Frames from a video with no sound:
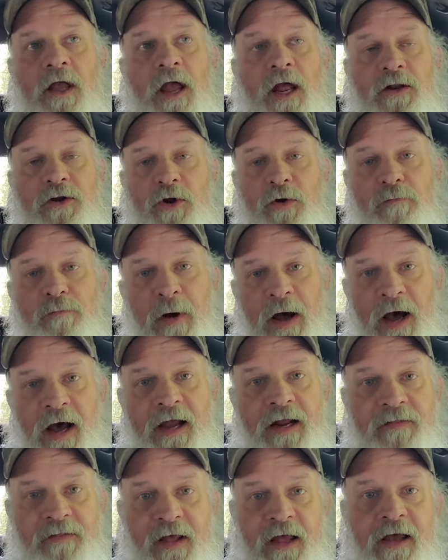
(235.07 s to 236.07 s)
and you're
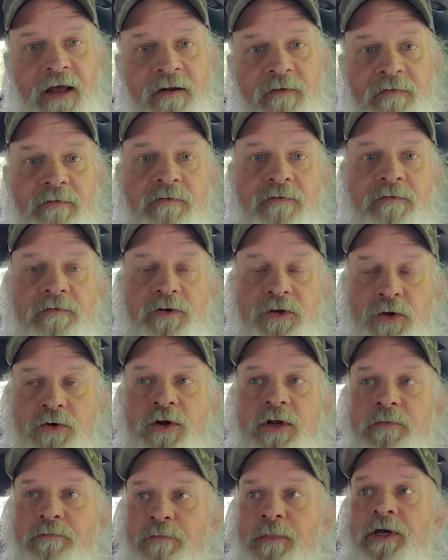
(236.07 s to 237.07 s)
buying that
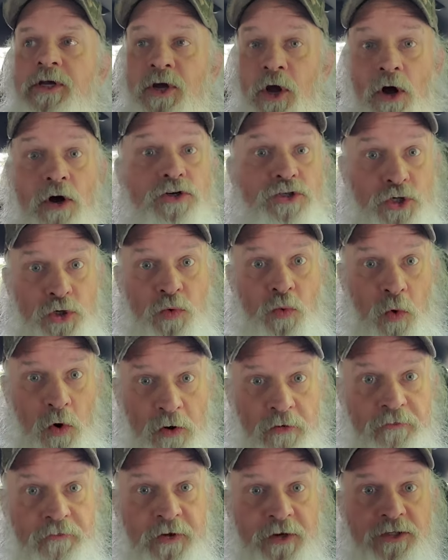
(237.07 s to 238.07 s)
unit because you
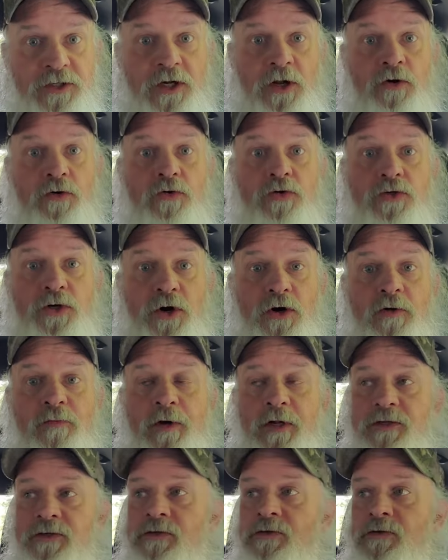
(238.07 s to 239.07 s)
want to fish local
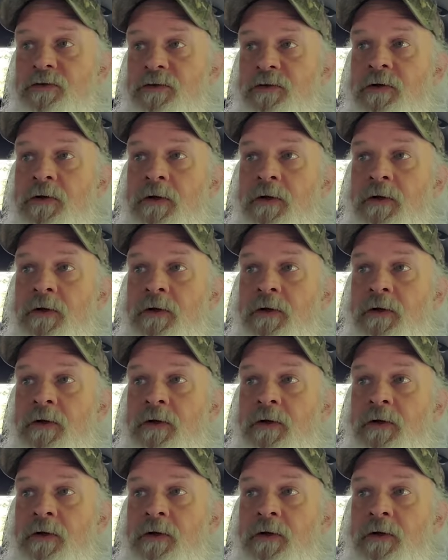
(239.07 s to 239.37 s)
tournaments,